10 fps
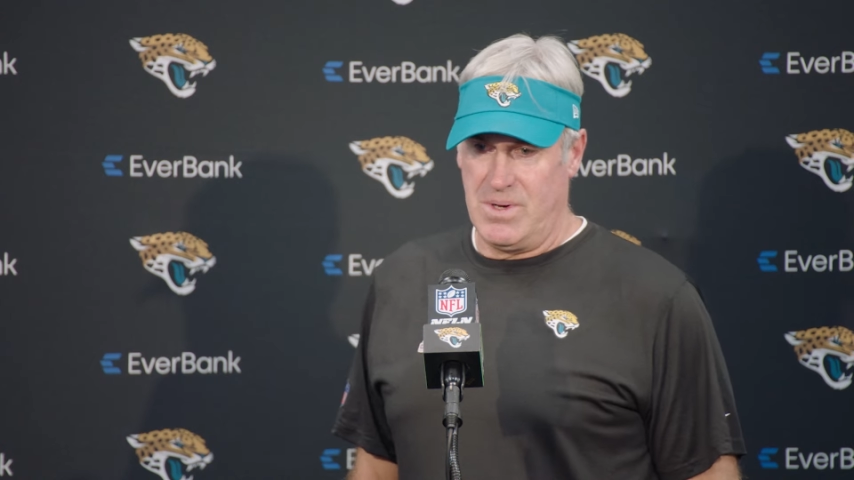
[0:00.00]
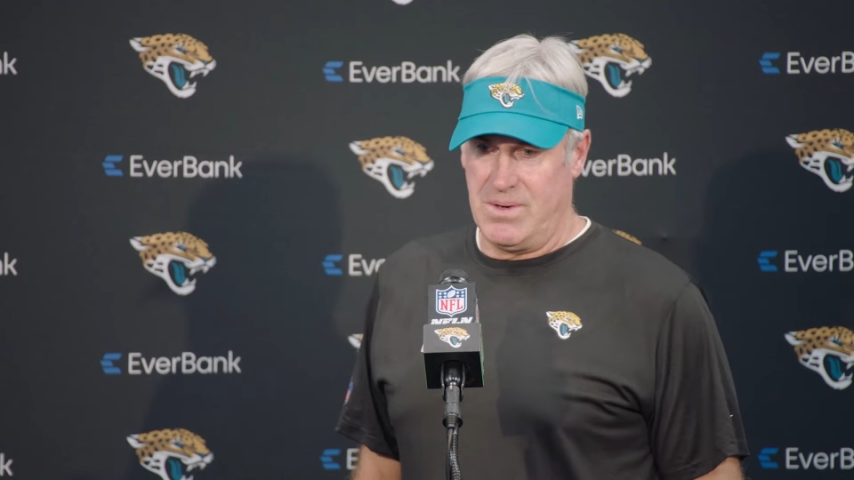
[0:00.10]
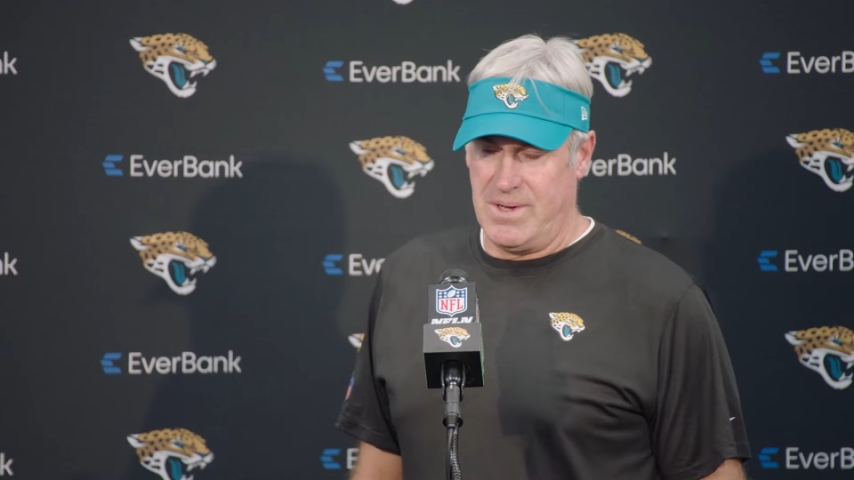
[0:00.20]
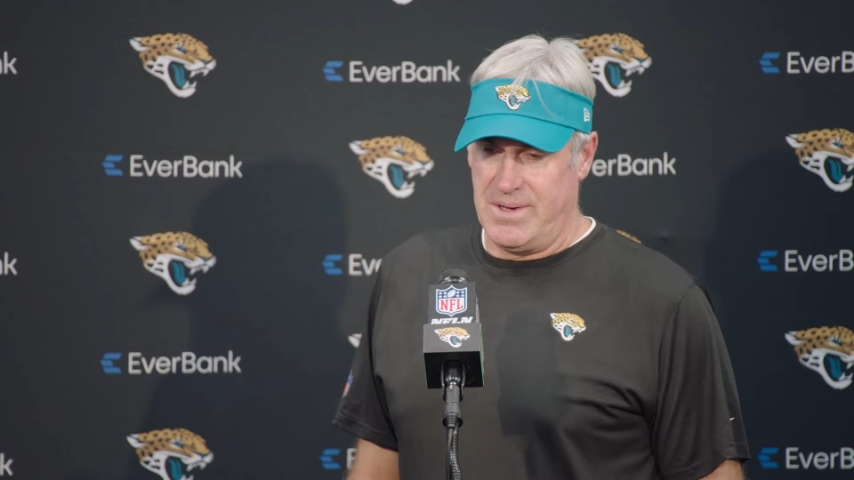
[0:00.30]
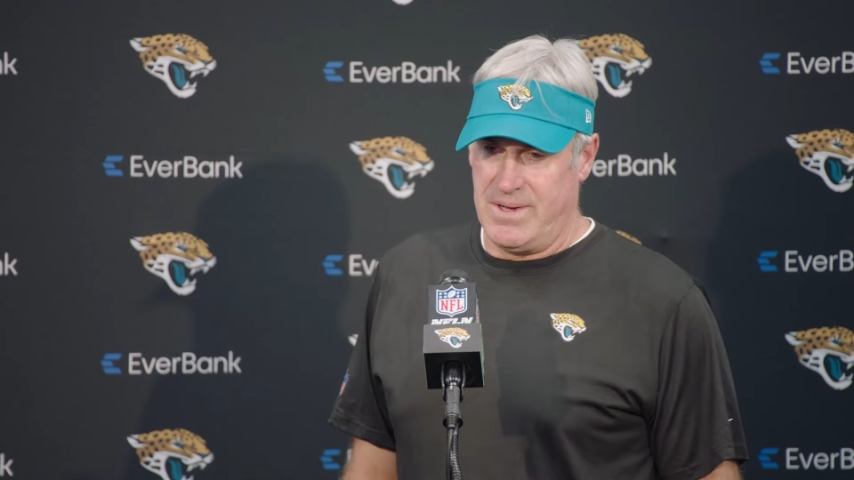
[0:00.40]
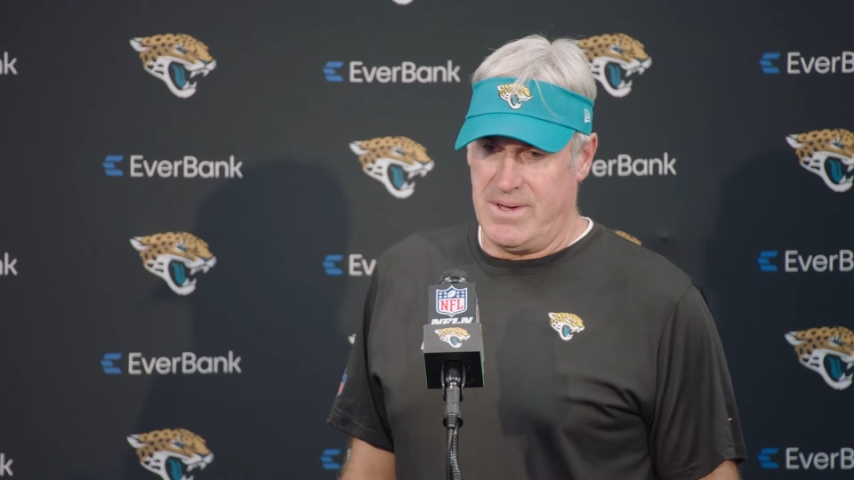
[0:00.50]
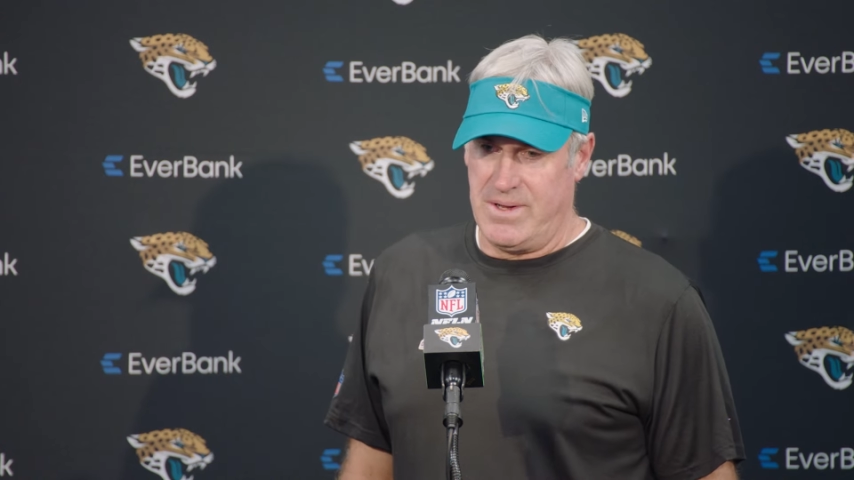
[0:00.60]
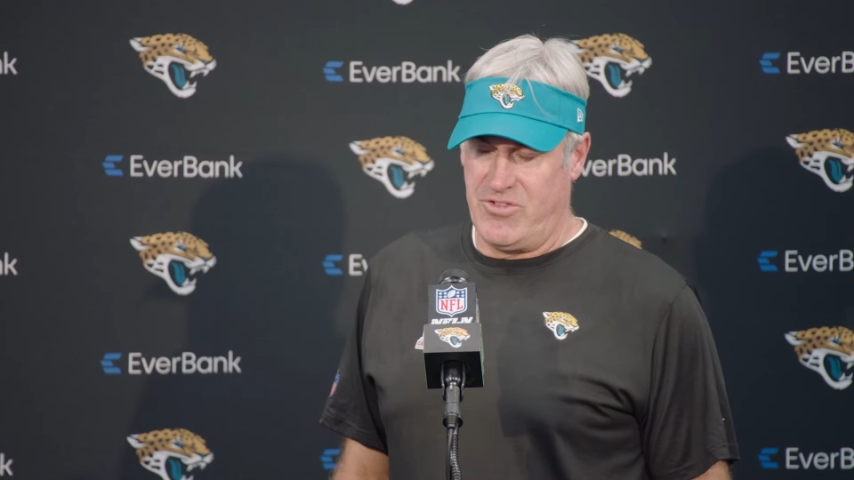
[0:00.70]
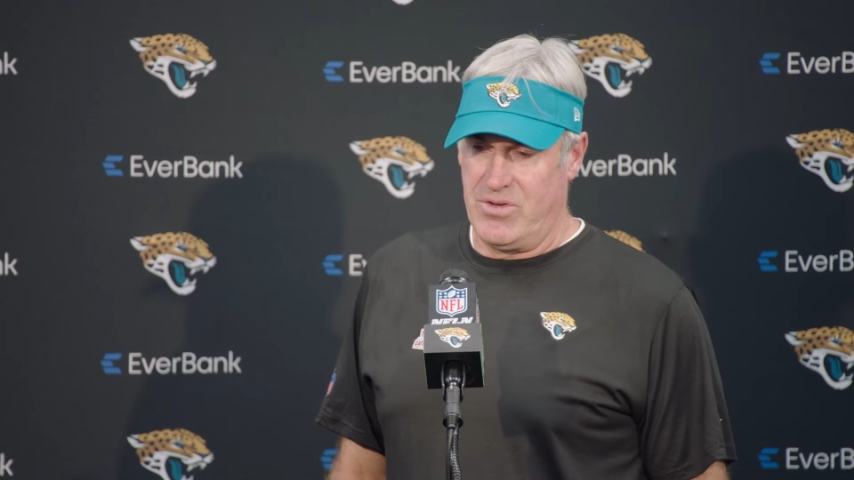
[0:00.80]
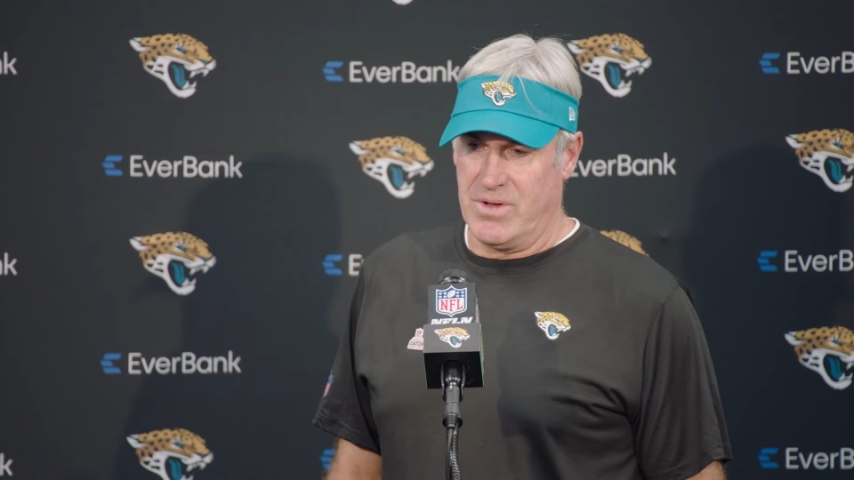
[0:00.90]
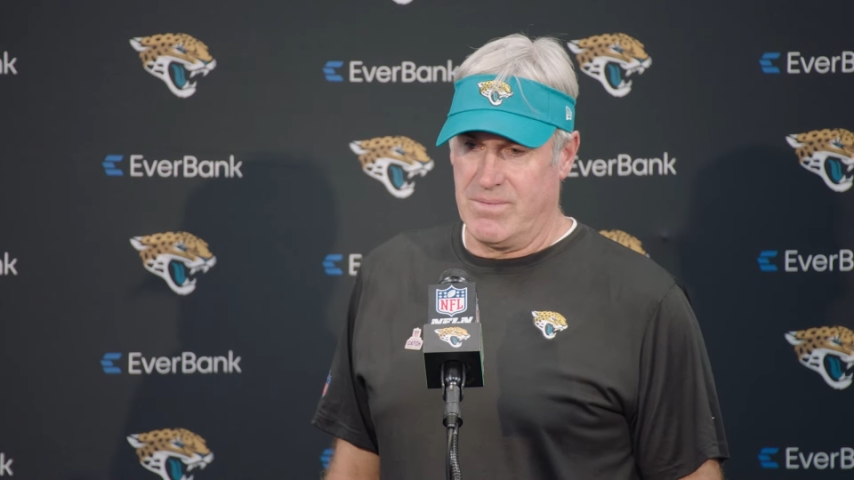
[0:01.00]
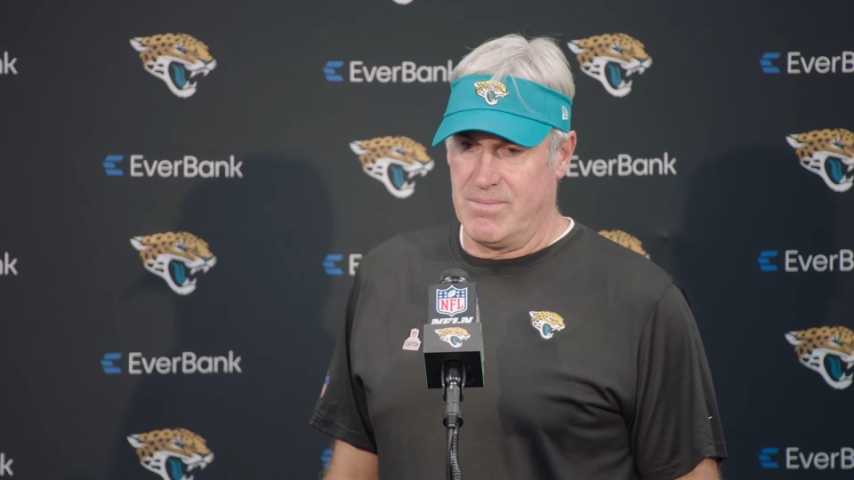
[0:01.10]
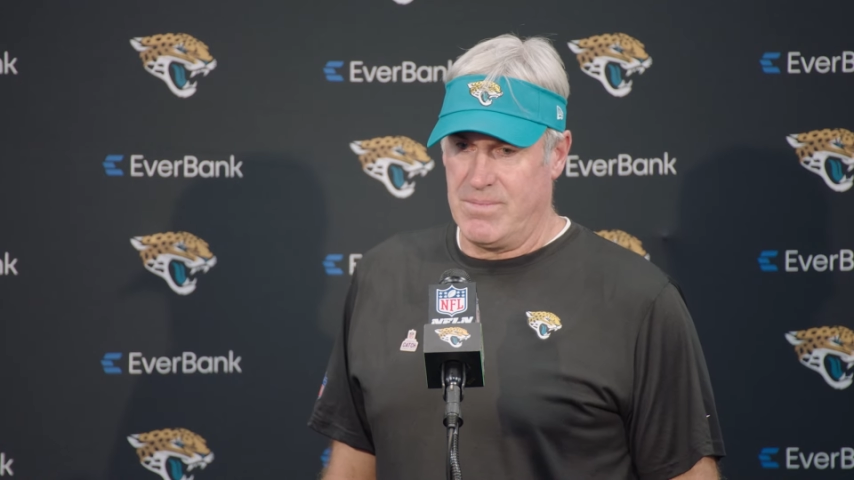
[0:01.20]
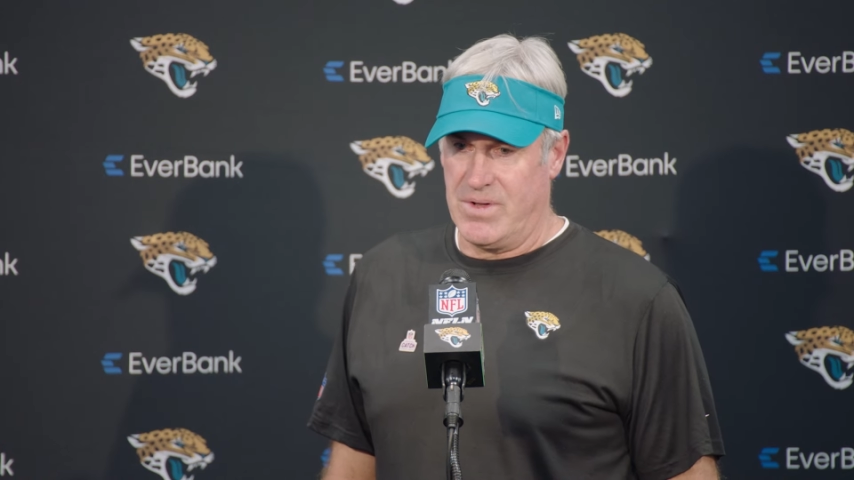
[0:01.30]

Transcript: it shouldn't have